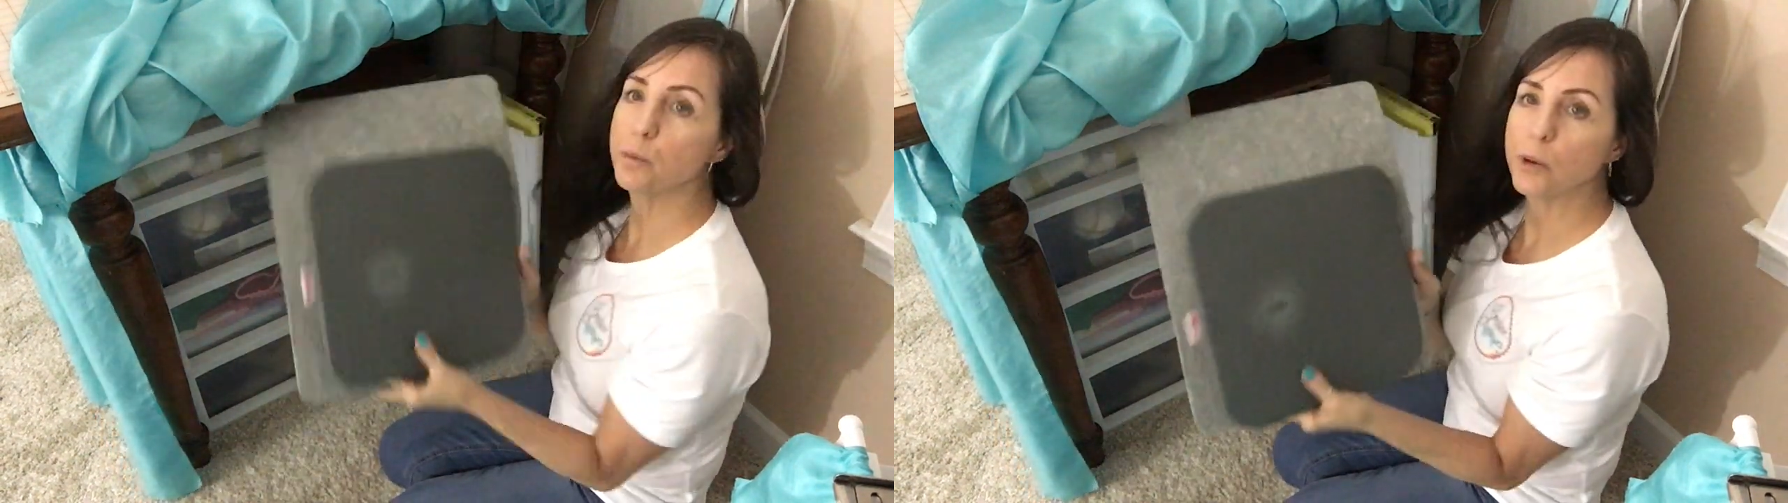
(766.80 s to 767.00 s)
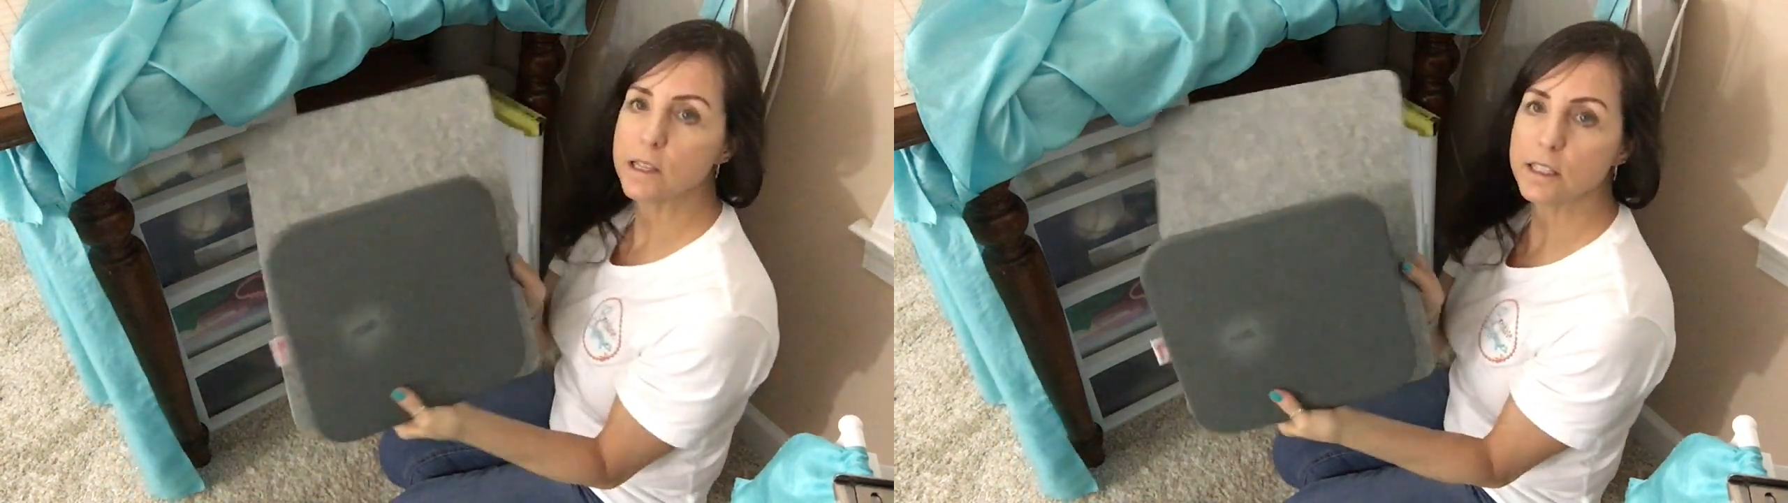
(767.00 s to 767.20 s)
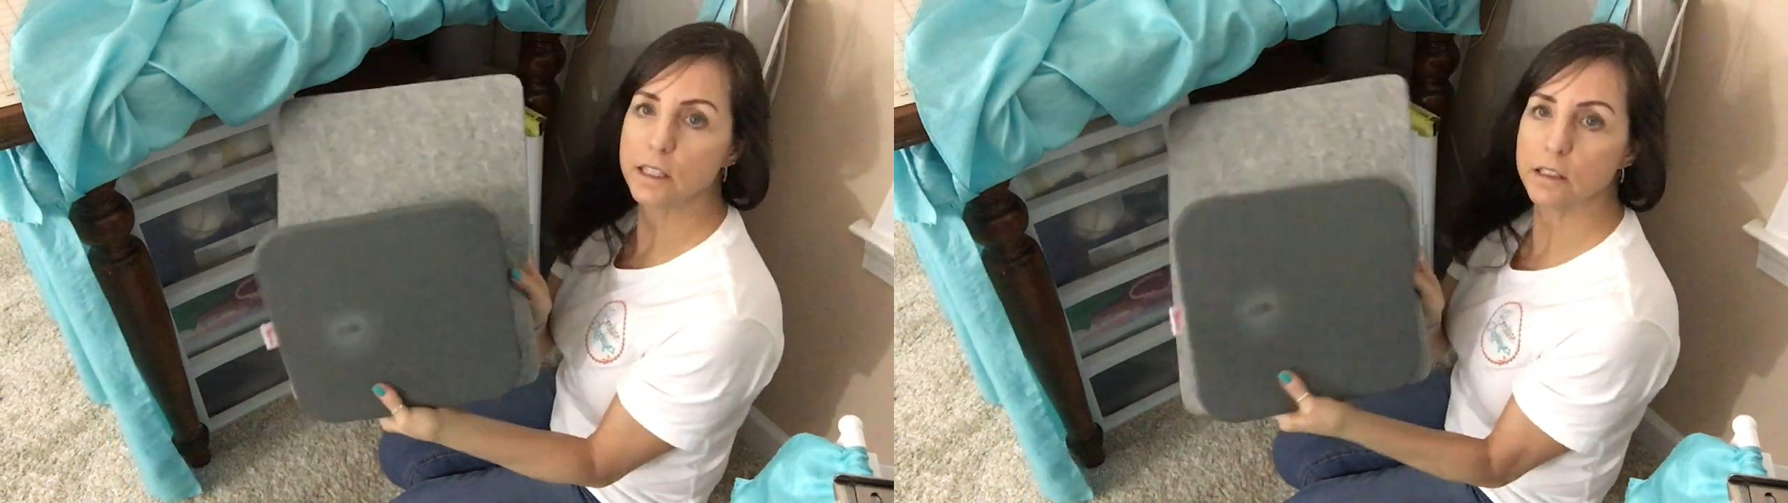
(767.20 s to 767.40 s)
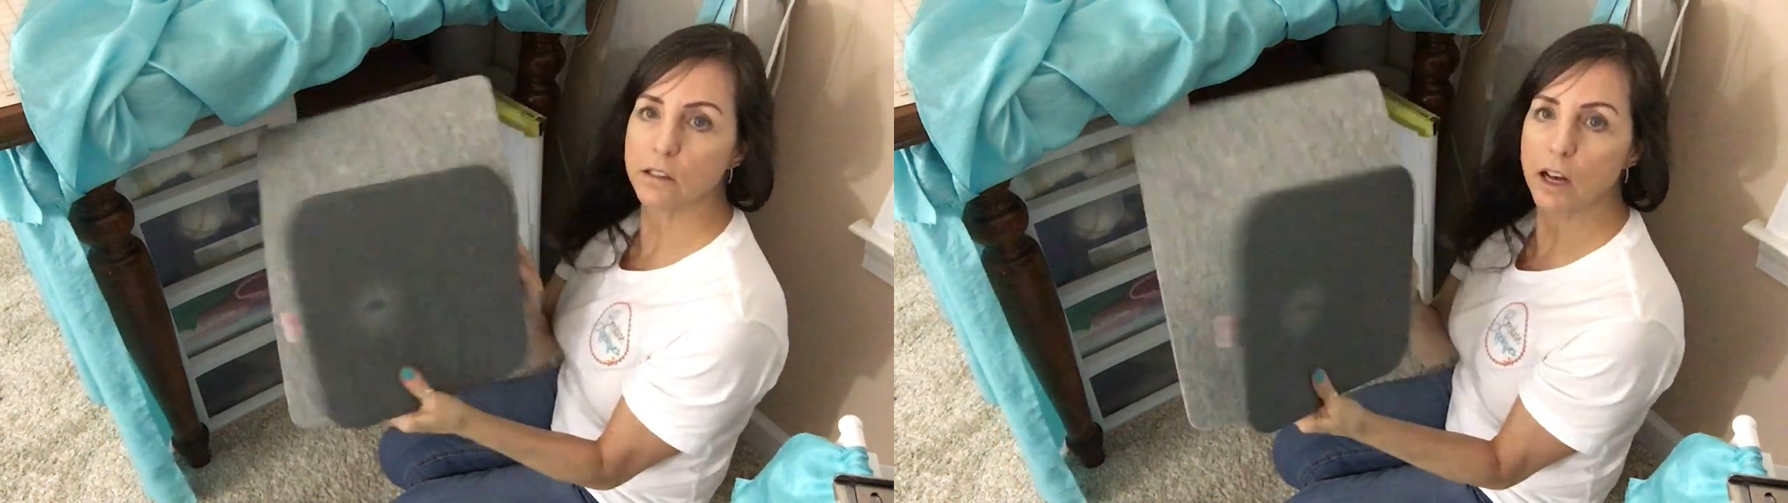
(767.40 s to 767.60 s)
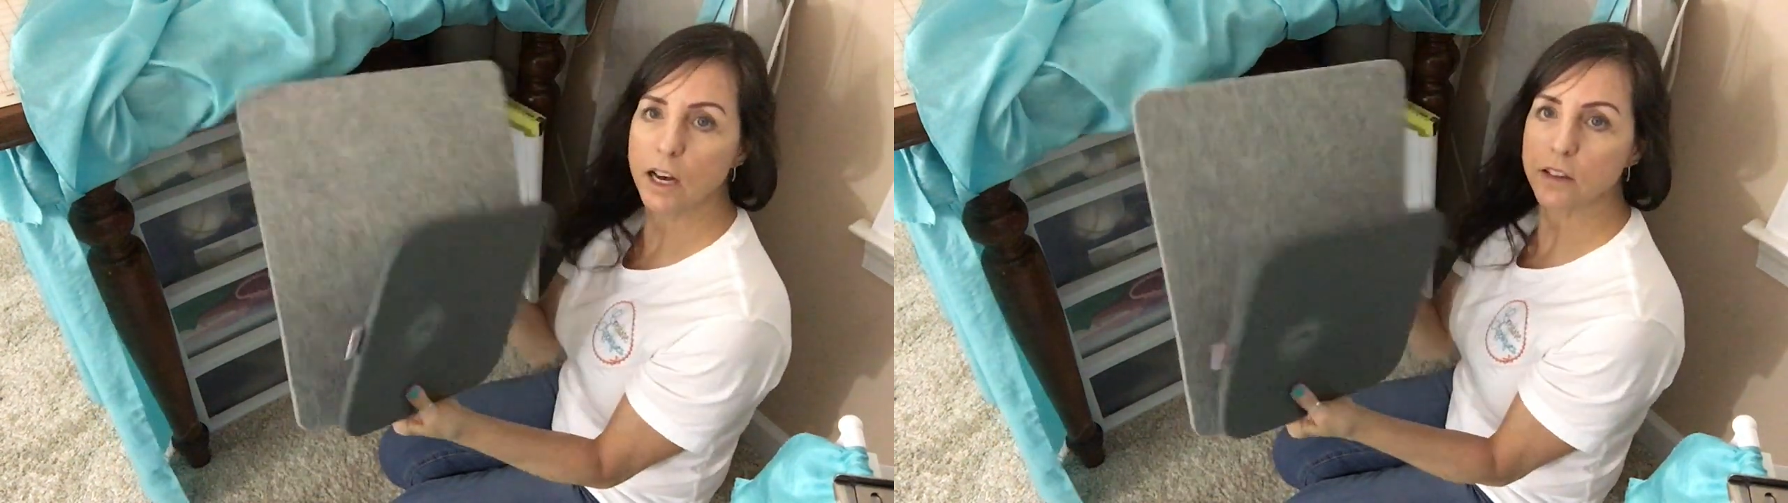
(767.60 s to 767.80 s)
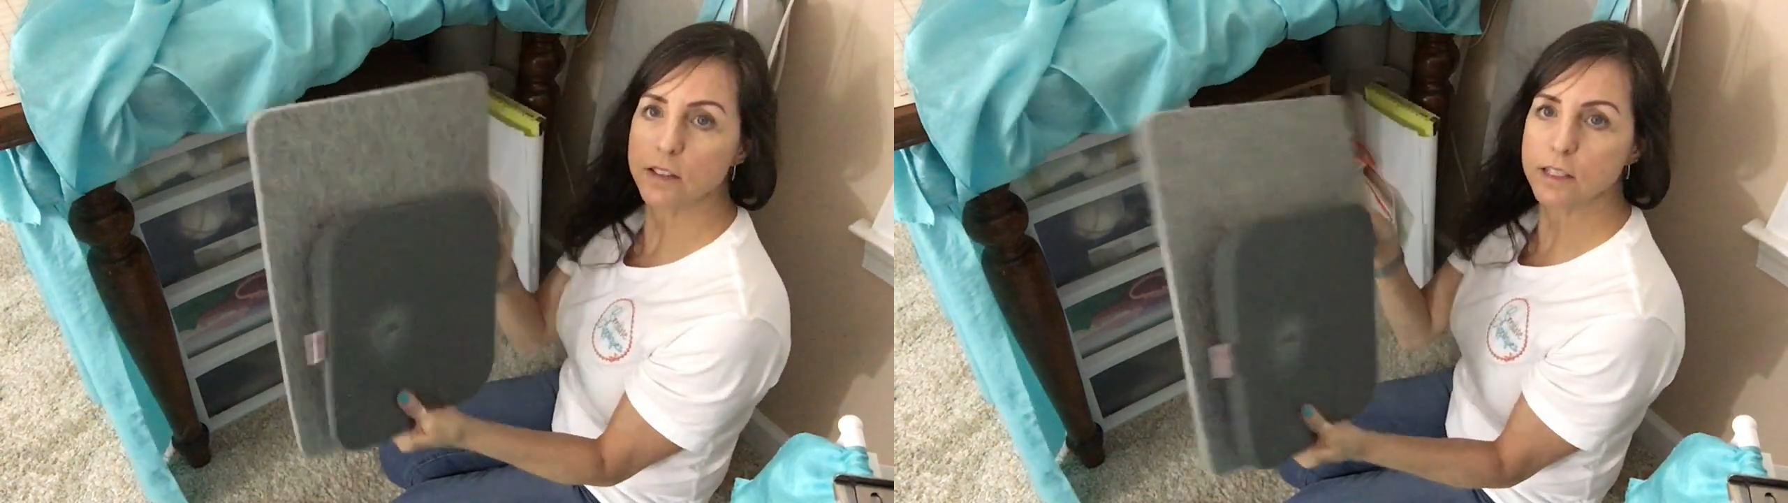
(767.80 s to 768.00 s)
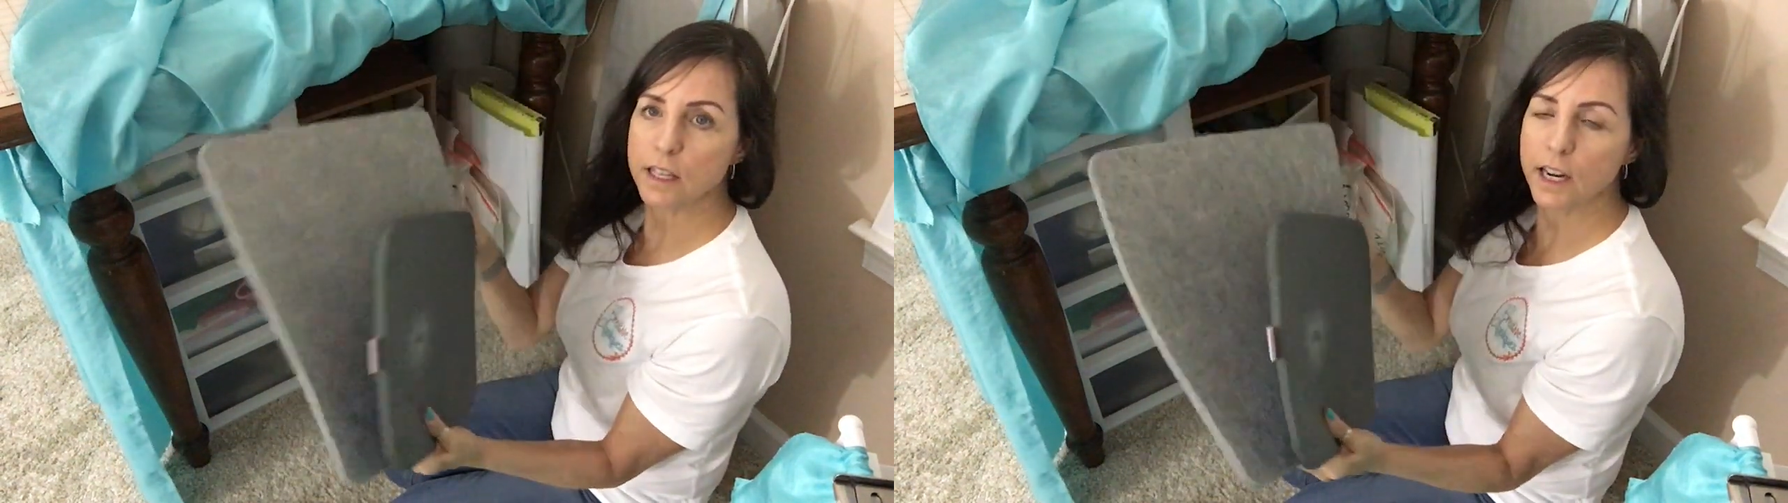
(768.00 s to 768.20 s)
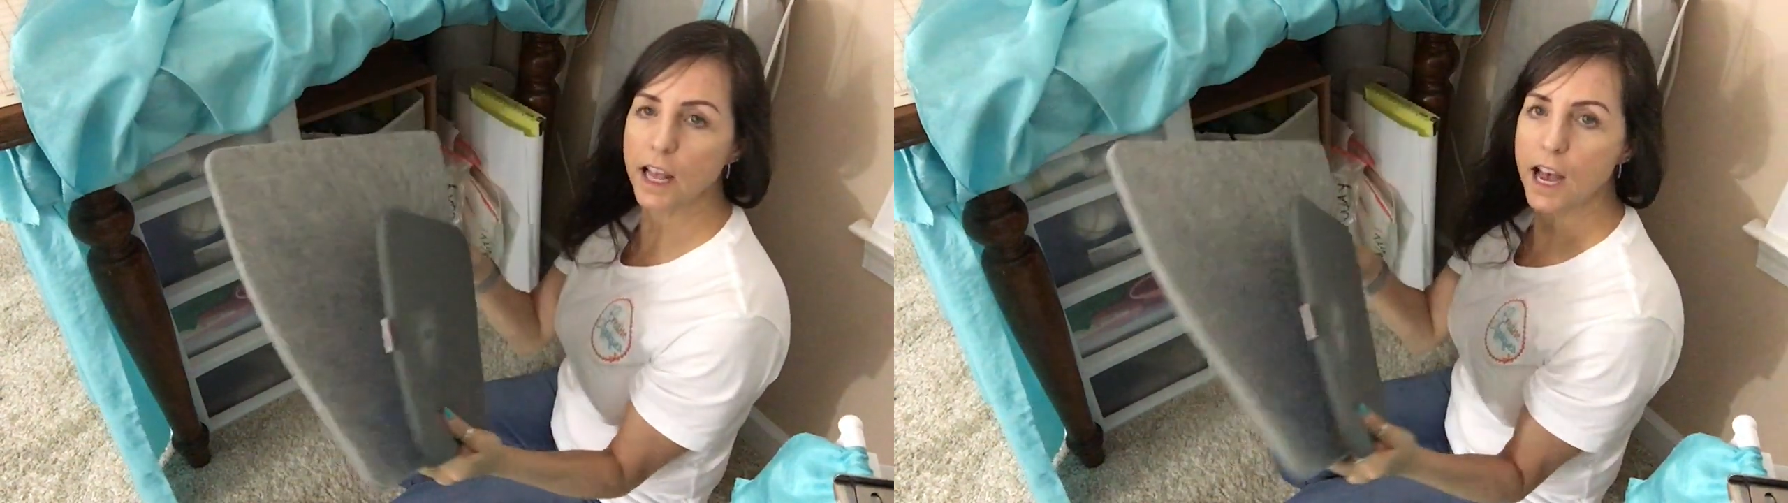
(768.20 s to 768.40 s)
pressing cloths
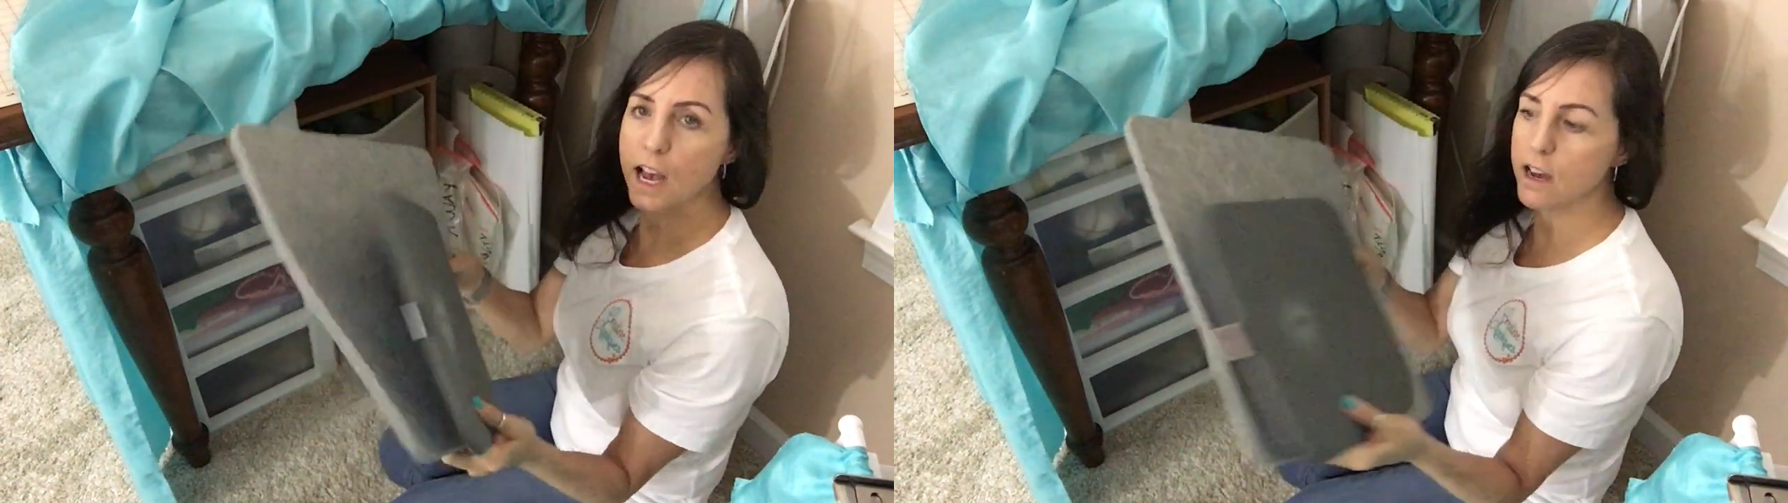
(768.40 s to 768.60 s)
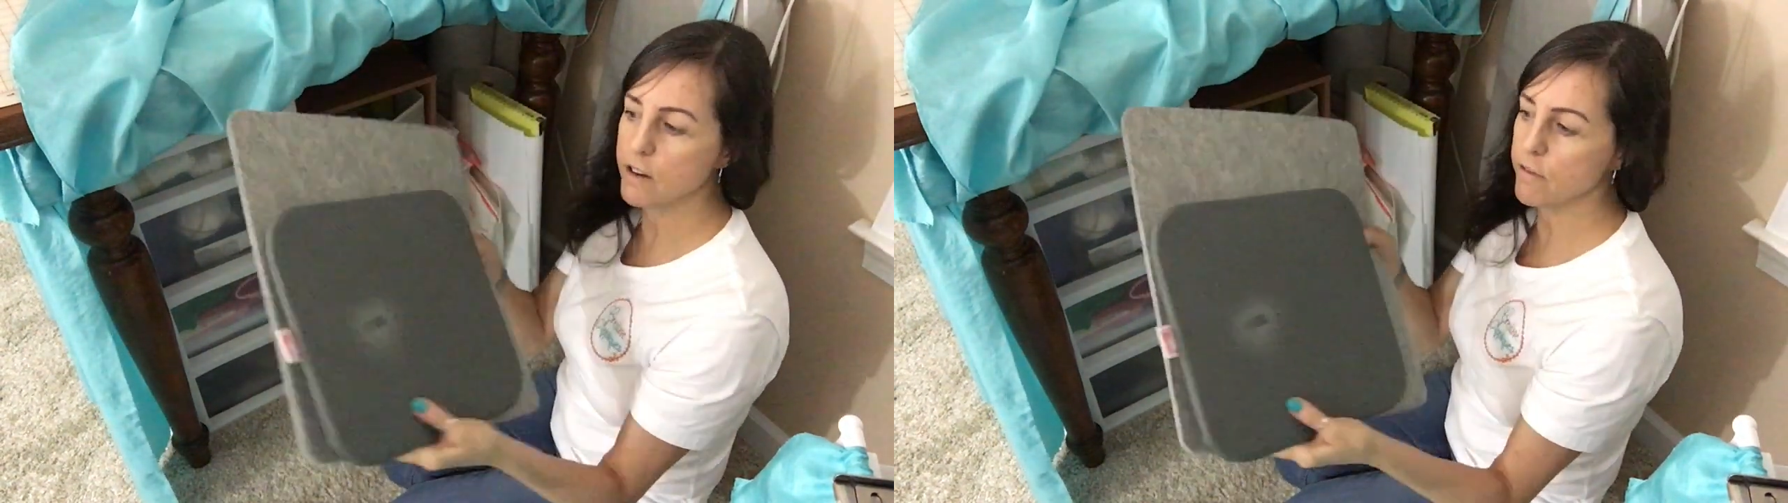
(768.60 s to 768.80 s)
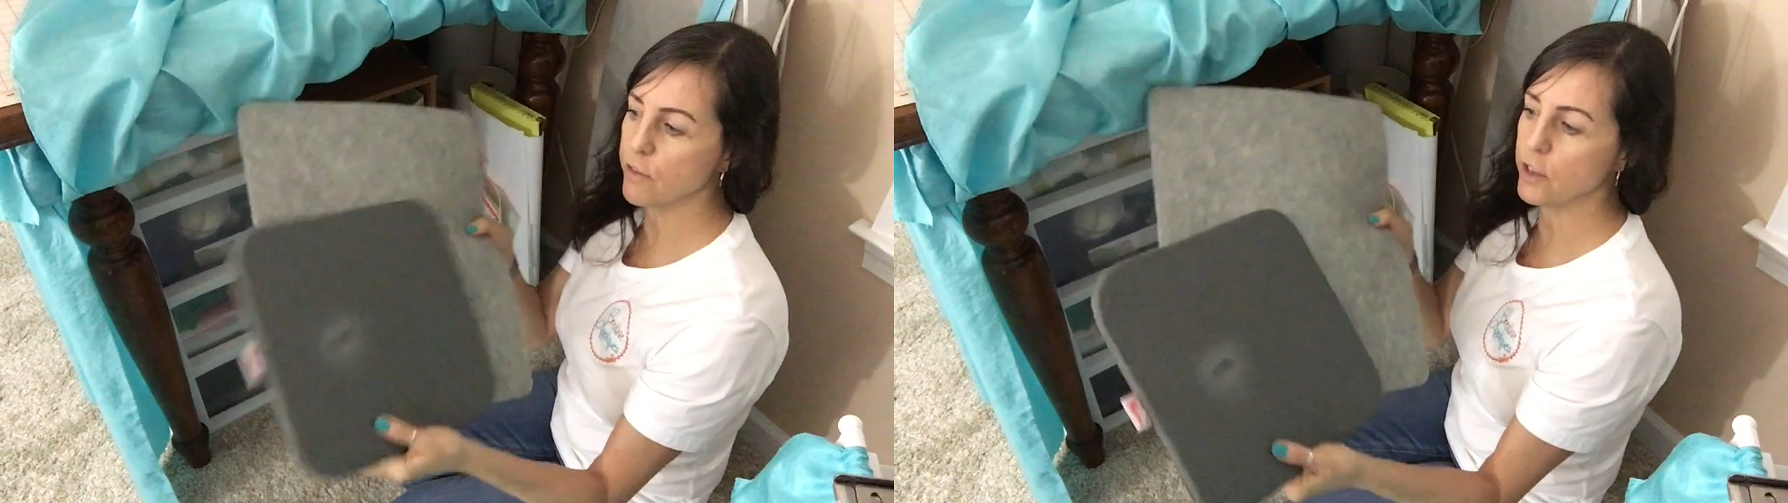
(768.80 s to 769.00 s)
that I have.